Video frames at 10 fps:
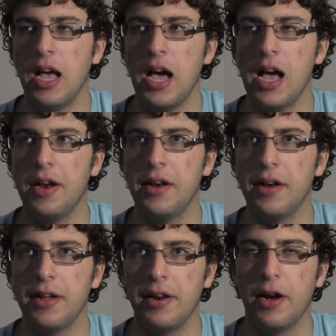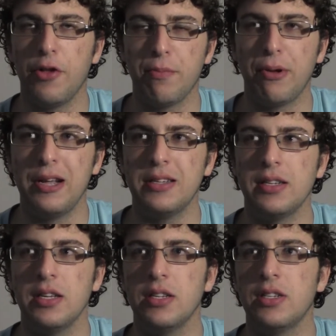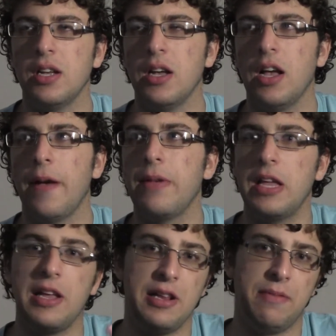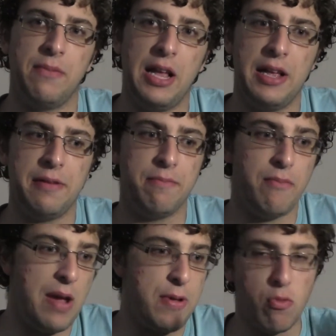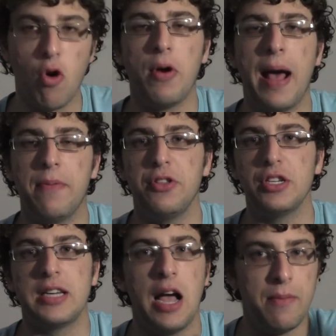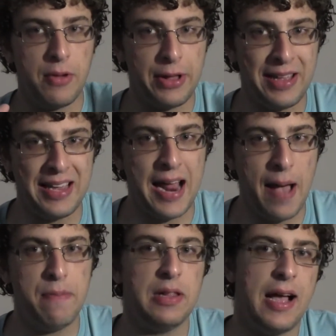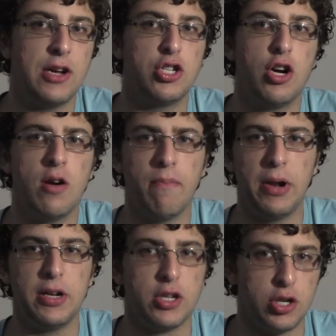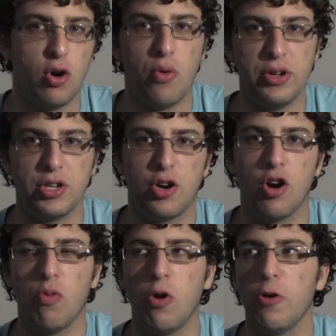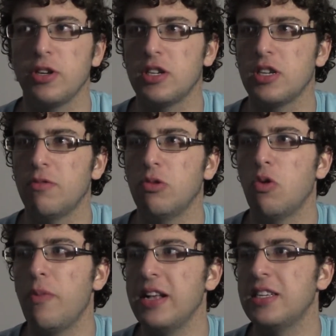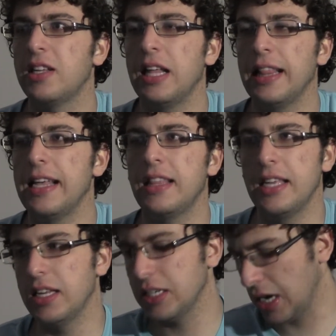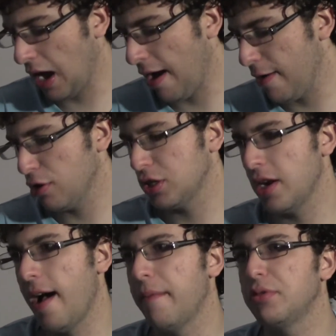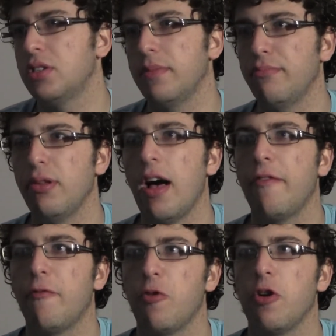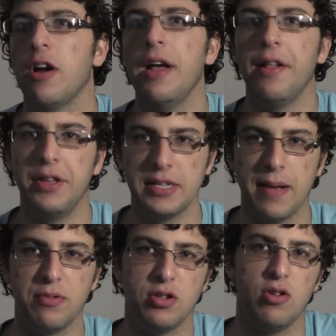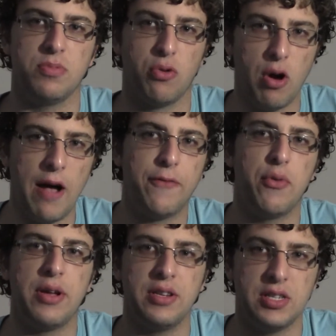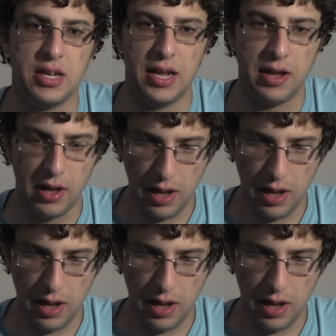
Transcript: And in other places, maybe it won't happen this time. It happened last year, but it doesn't always occur where someone will basically leak the entire synopsis and plot for these episodes. But we'll have to wait and see.